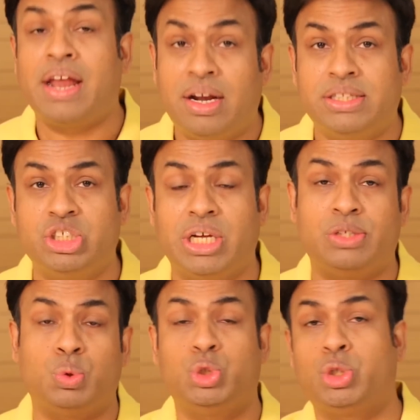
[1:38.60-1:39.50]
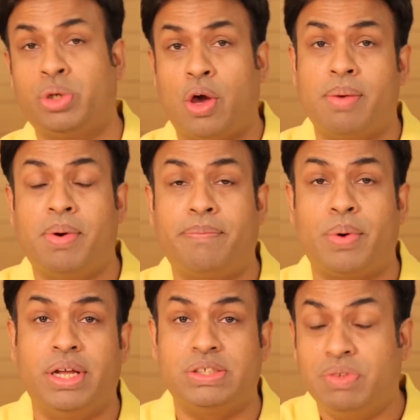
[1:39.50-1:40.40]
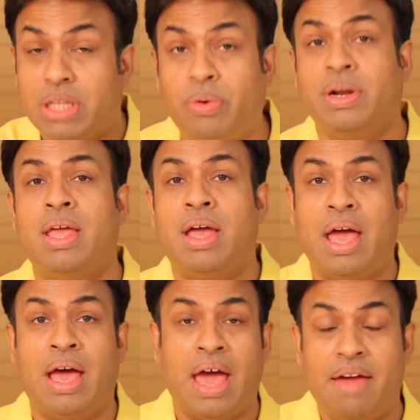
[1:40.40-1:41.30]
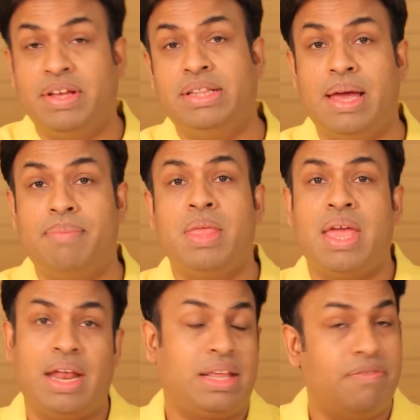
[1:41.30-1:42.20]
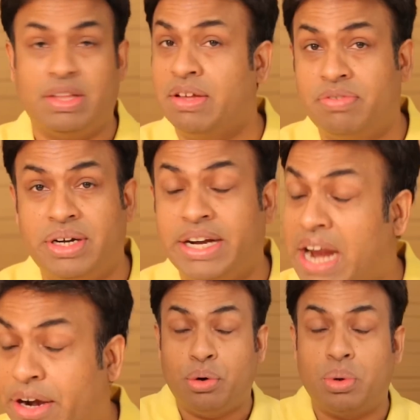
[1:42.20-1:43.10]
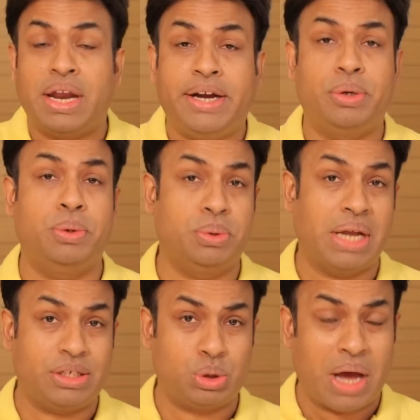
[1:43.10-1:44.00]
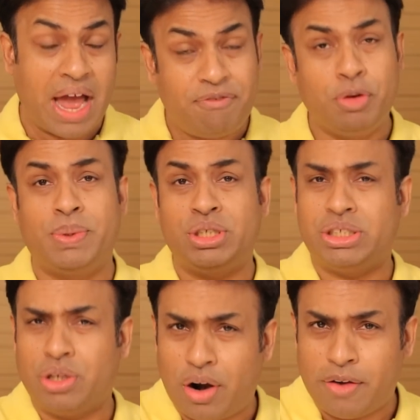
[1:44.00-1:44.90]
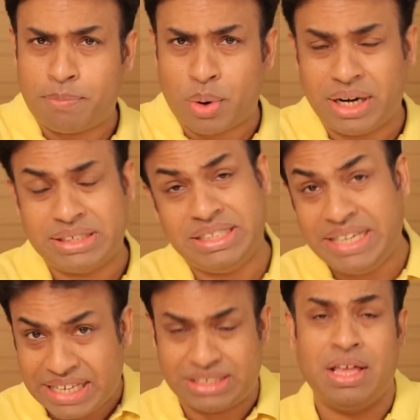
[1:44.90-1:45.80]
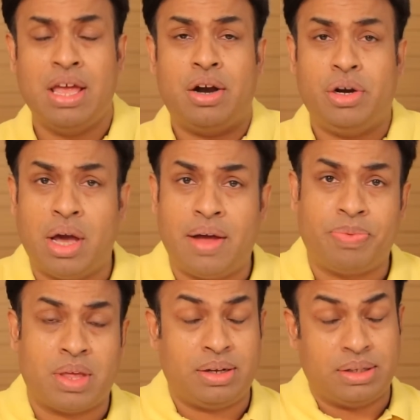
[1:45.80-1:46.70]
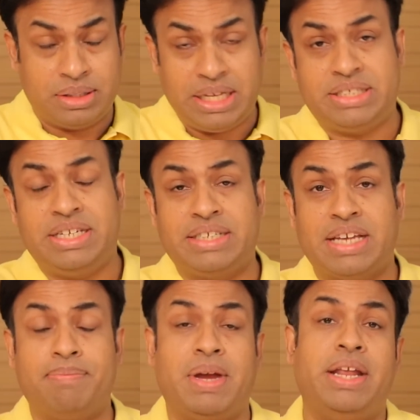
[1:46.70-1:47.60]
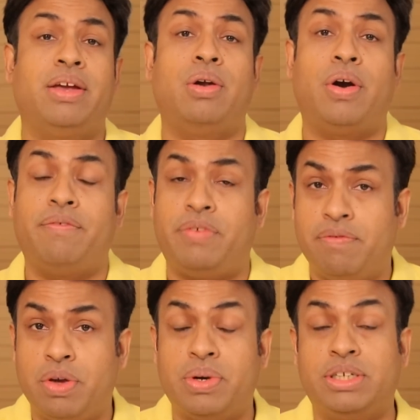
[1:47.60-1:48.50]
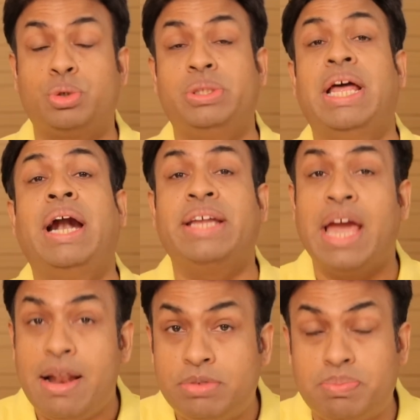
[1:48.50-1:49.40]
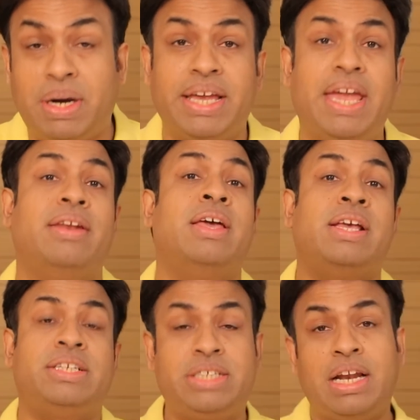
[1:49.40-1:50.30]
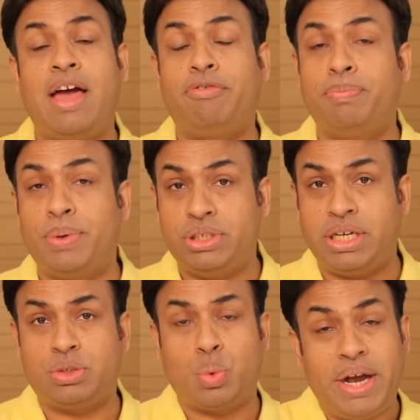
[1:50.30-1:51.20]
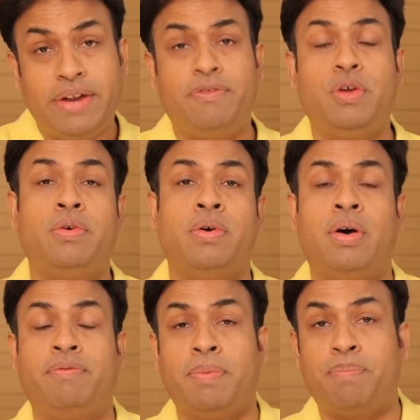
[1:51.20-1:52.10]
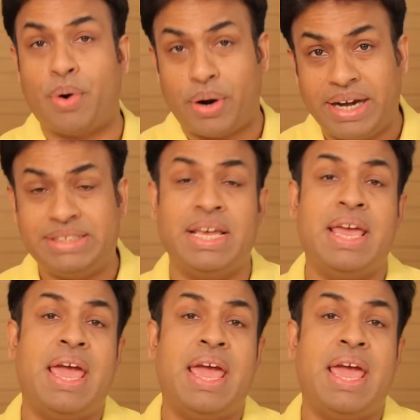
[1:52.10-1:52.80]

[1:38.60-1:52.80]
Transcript: are other channels who talk about products without having them and giving the verdict. I don't like to do that. So I have to purchase a lot of products. Yes, these days I'm getting a lot of review units, so that helps. But again, still I have to purchase quite a few of the products